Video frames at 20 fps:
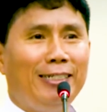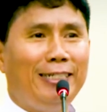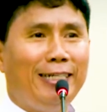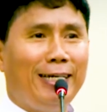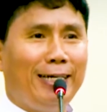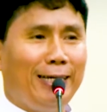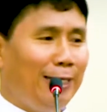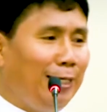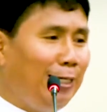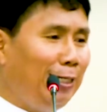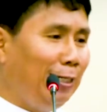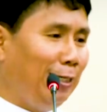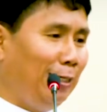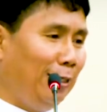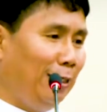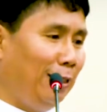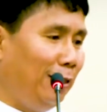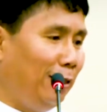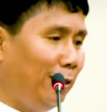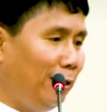did,
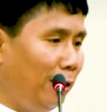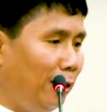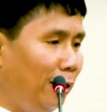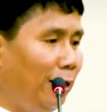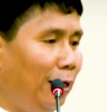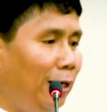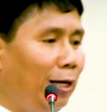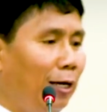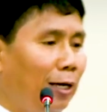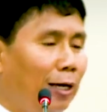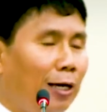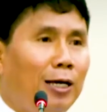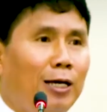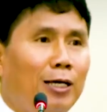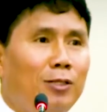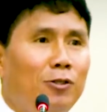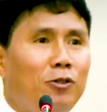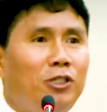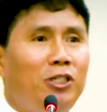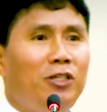
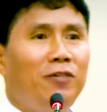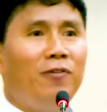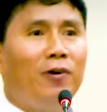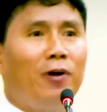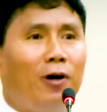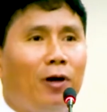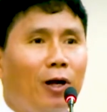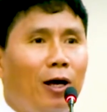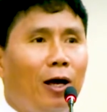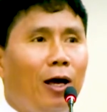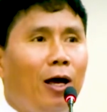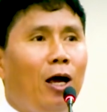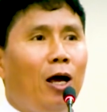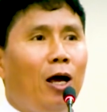so Shiva